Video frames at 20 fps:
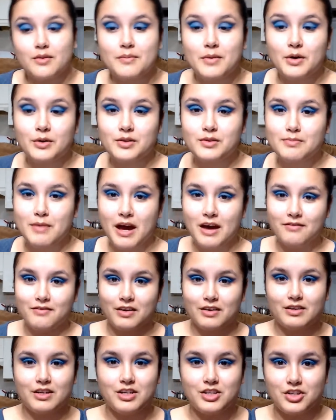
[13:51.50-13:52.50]
most matte
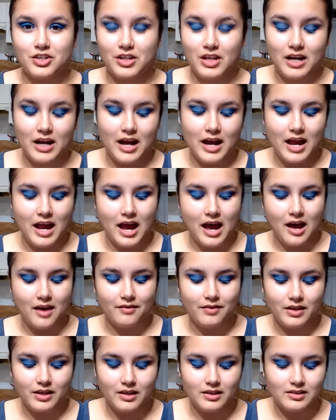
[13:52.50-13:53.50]
foundation that I
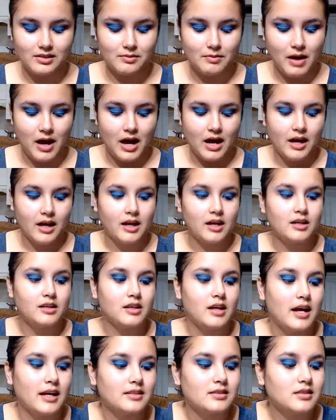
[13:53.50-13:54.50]
have is my
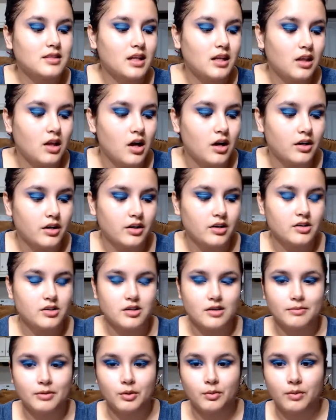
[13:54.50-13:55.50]
Estee Lauder
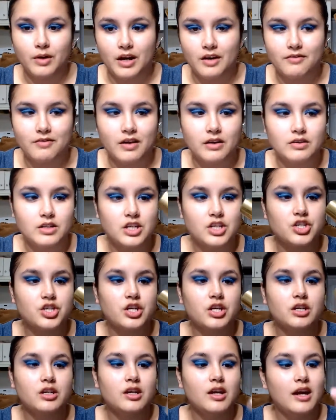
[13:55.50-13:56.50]
Double Wear
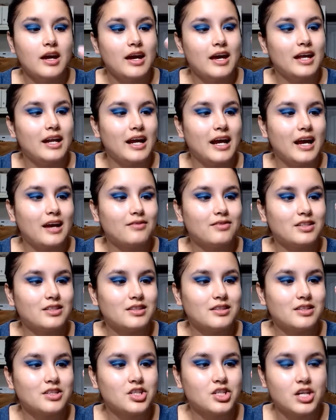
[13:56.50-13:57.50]
Foundation, and I have
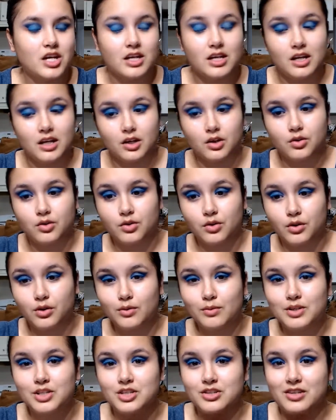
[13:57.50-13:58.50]
this in the shade
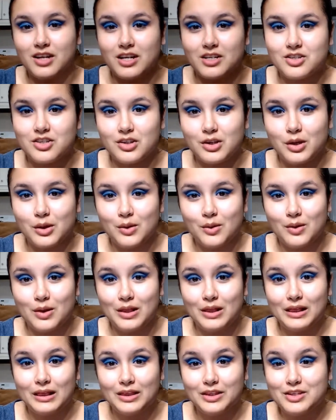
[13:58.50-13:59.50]
Ecru, which is actually
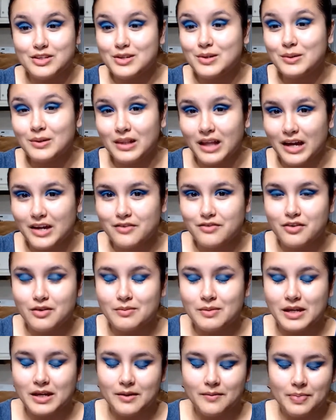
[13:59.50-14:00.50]
too light for
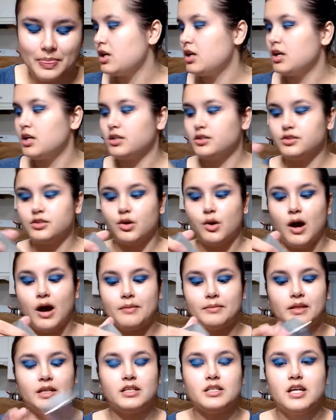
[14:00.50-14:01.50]
me. So
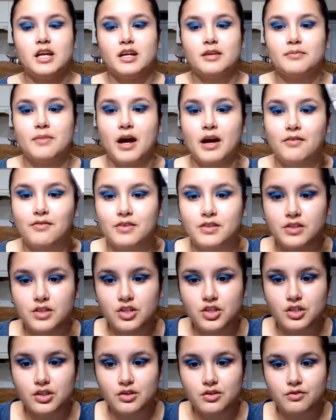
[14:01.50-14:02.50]
I'm going to take my
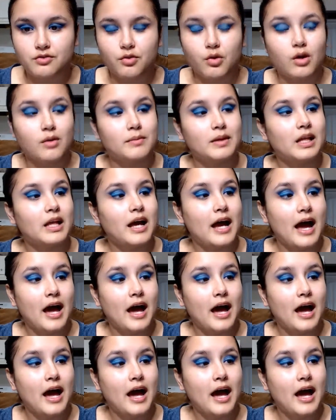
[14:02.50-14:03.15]
Physicians Formula